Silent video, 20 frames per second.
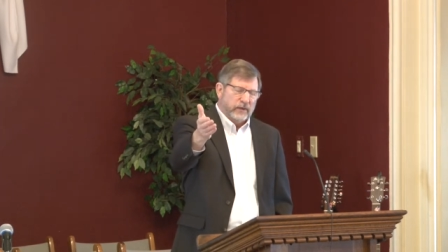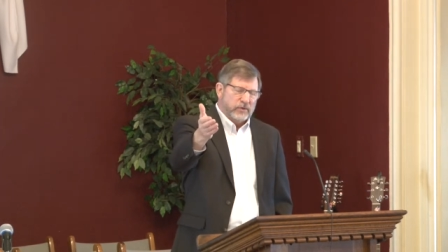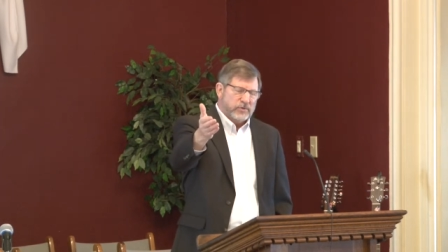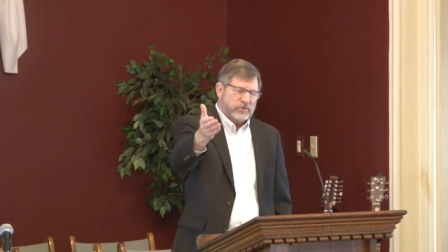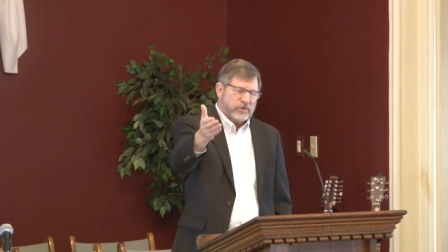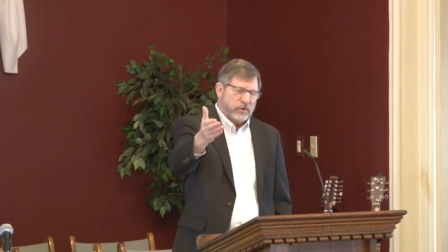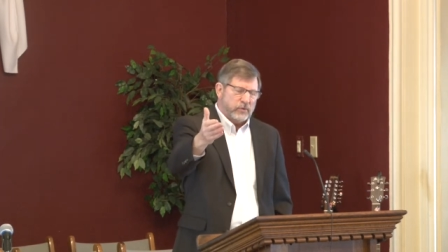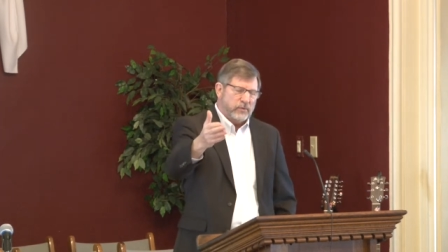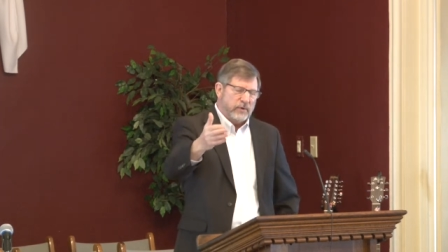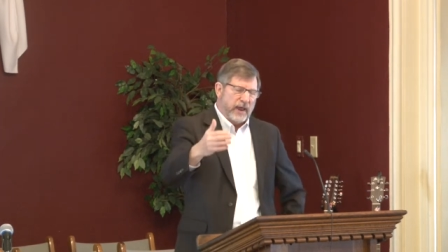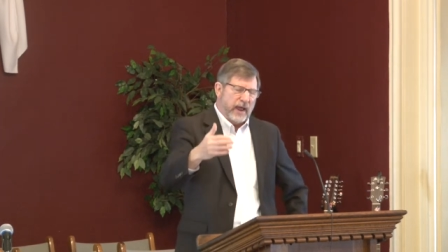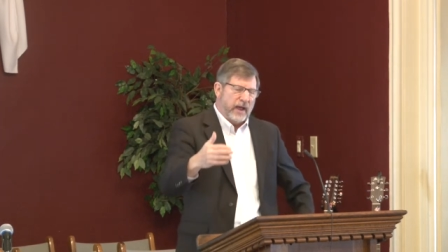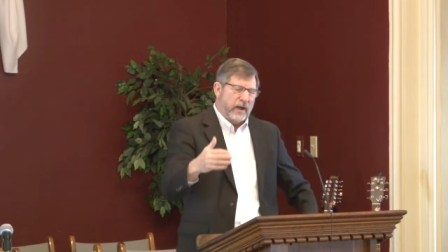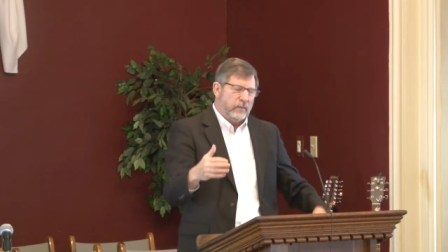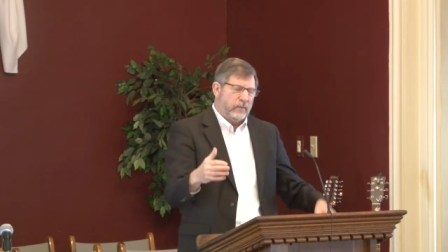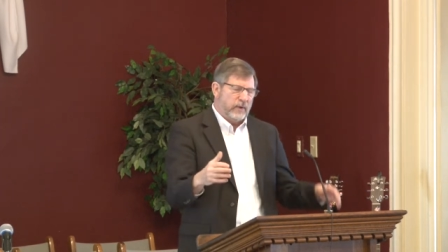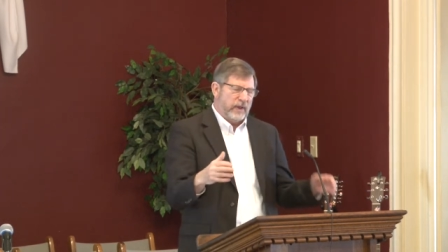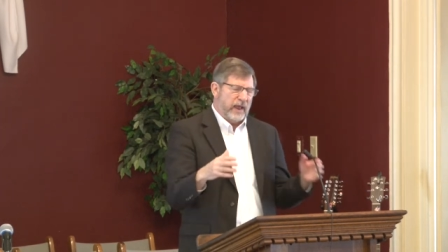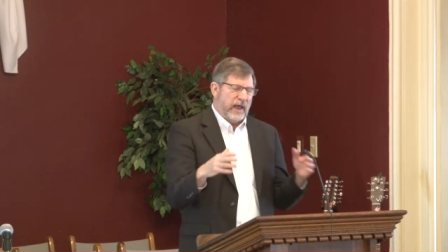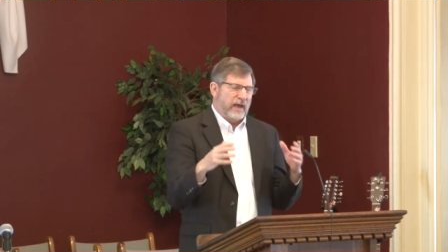So
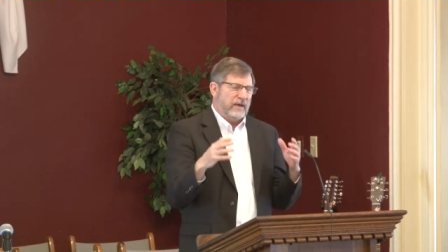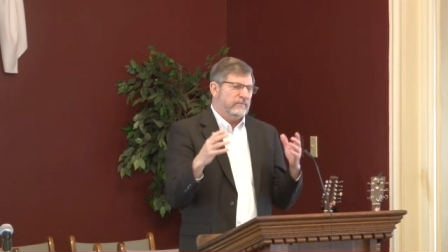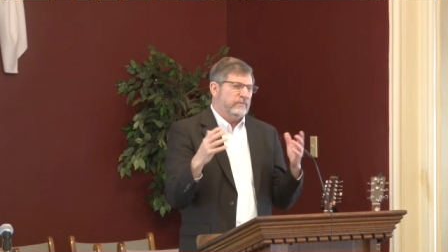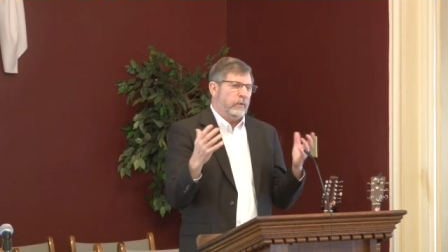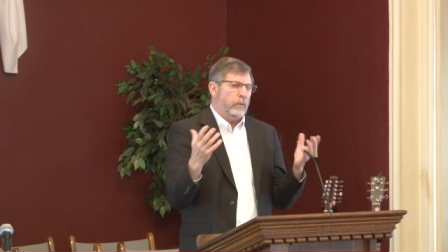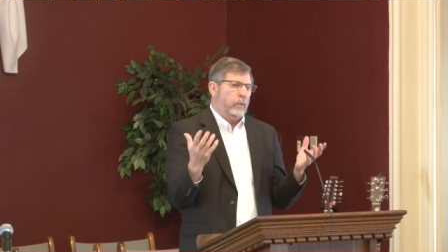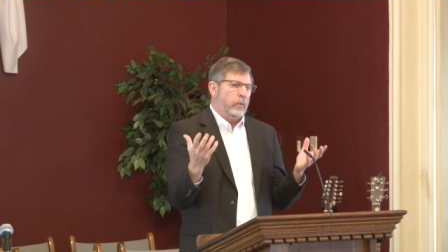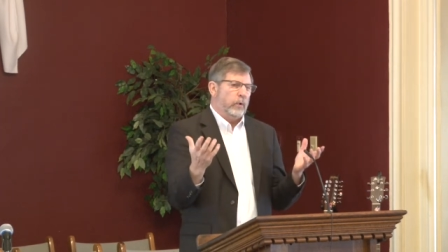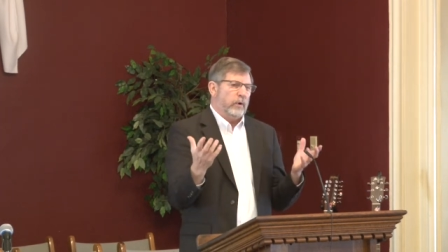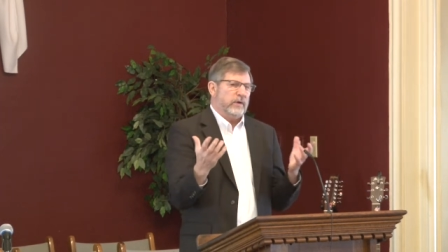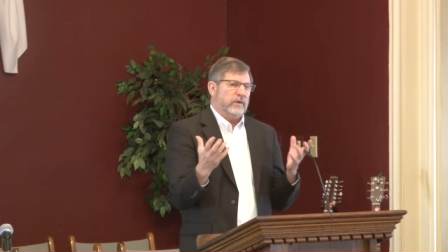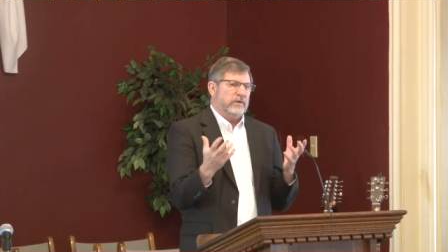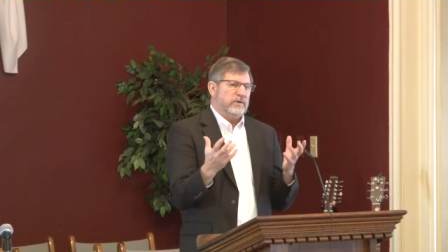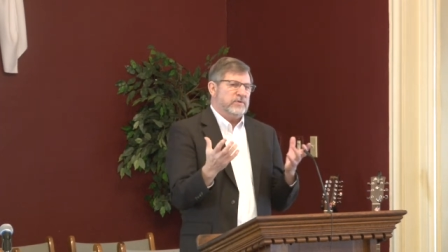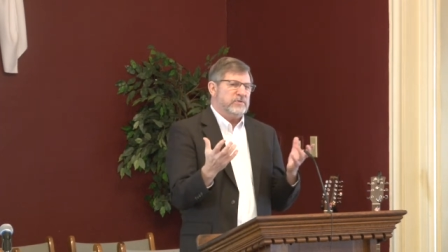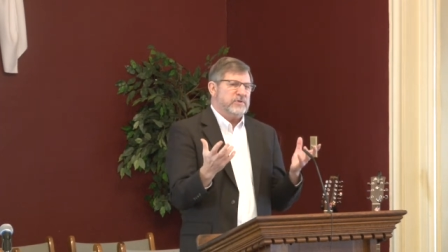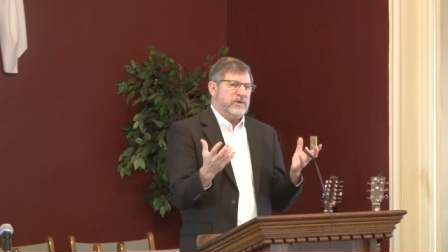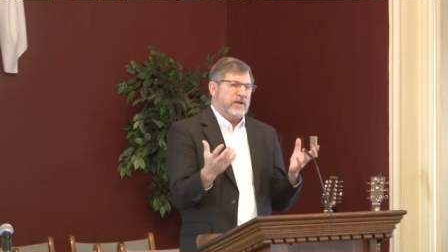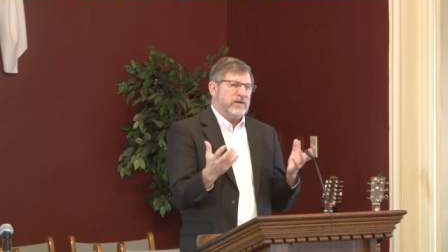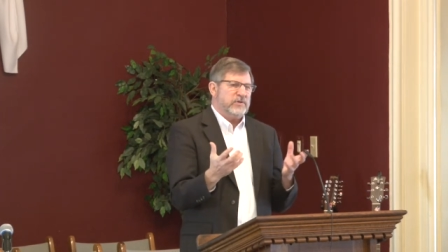now we have
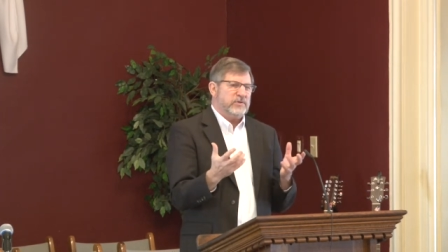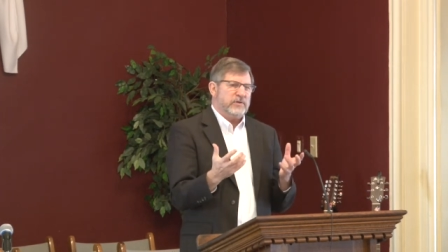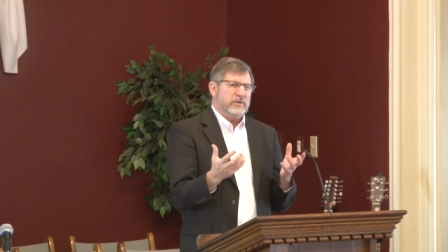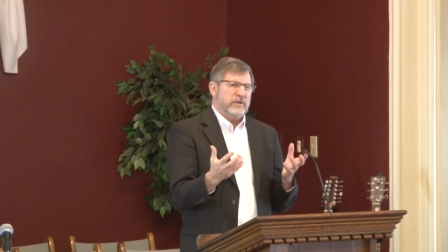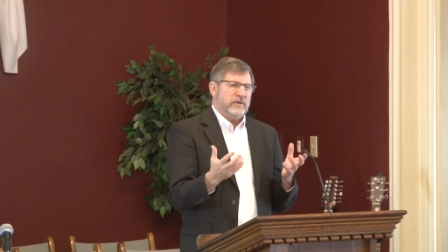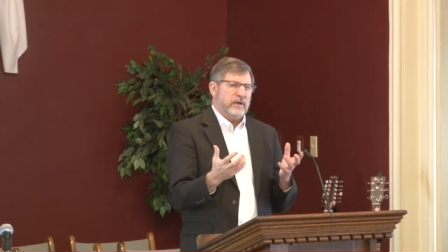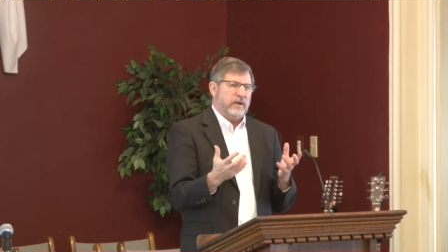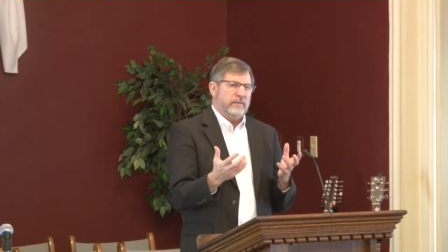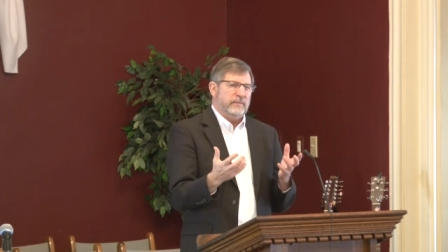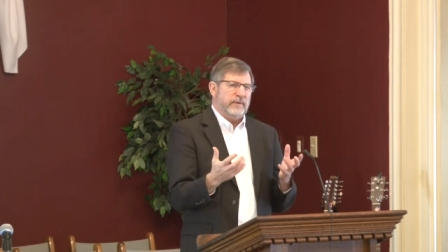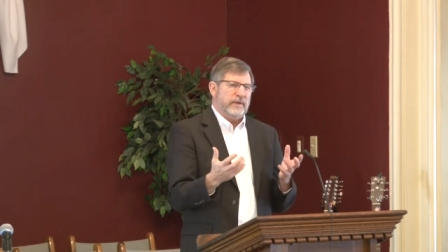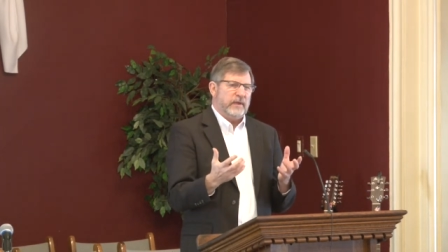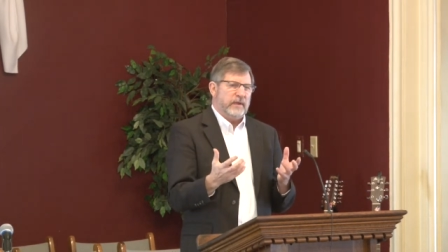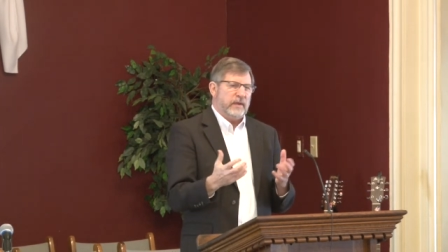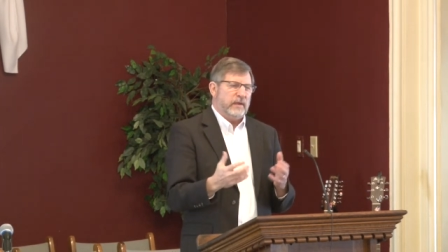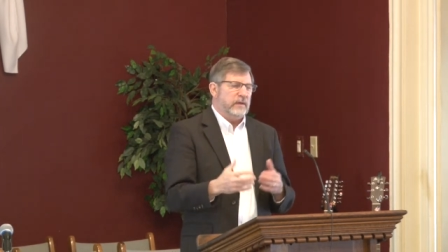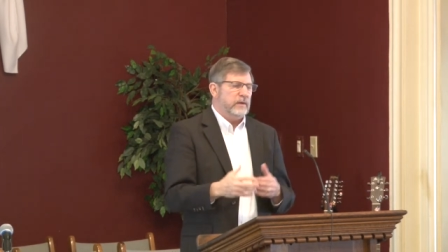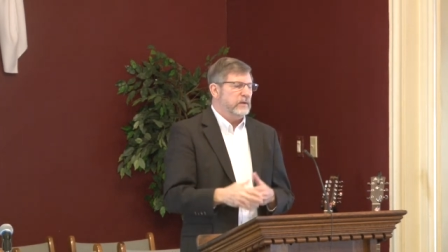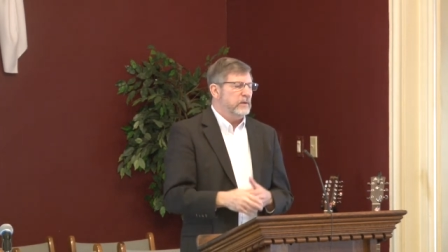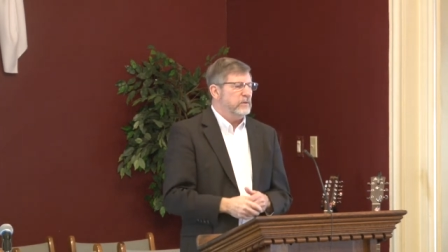organization
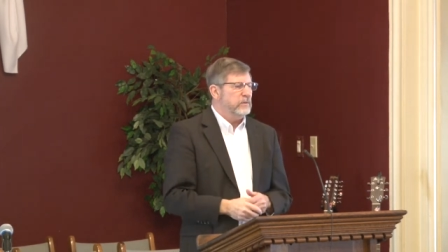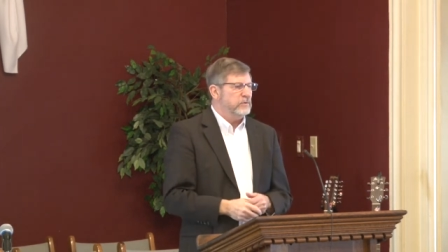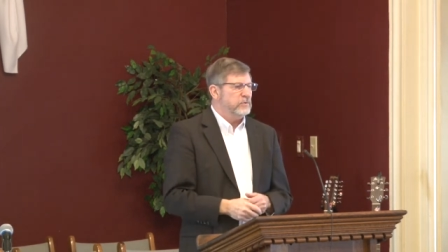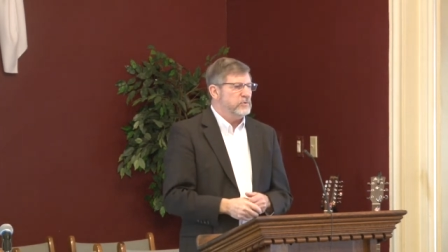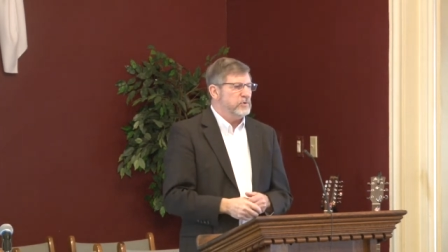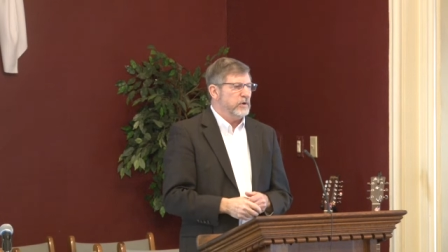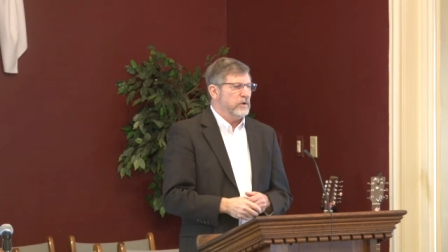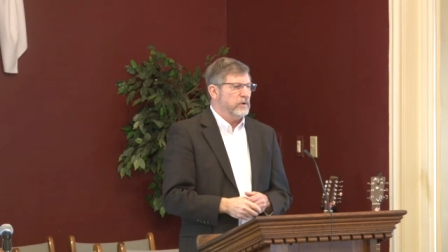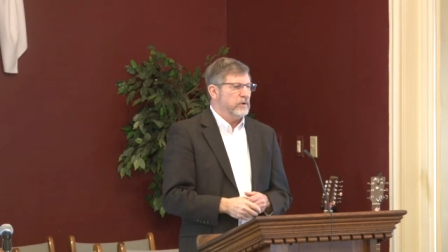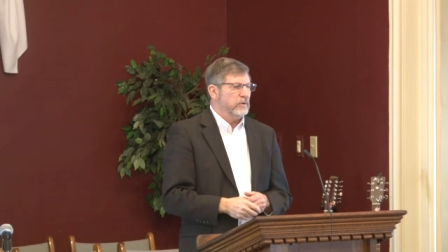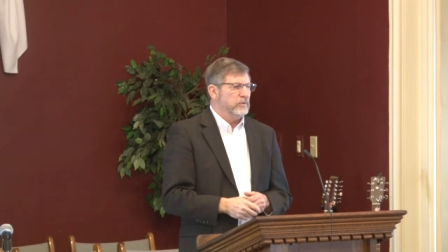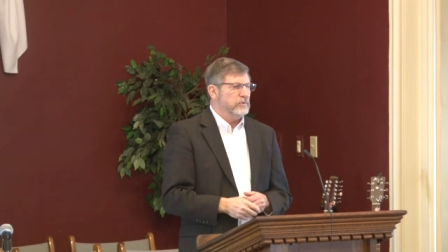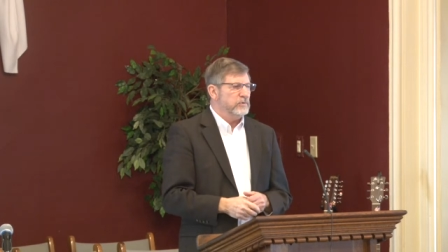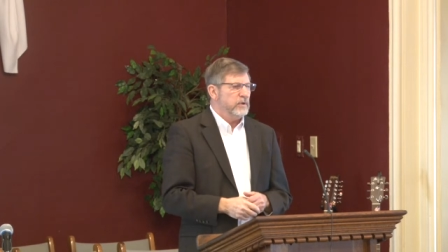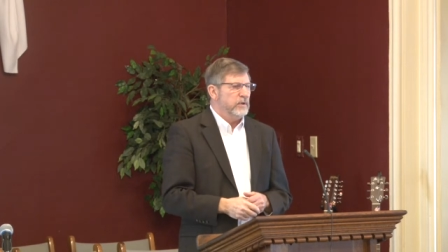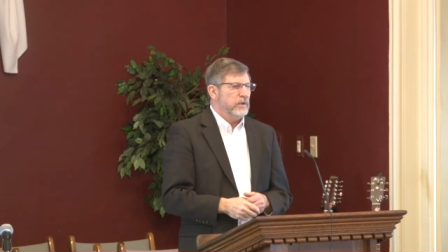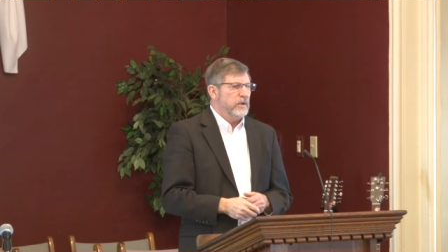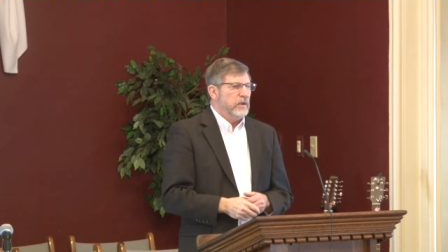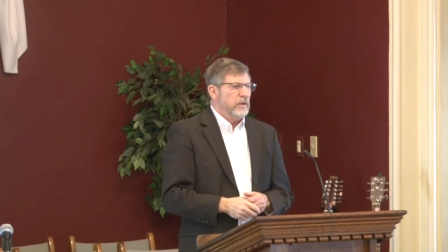coming into the church.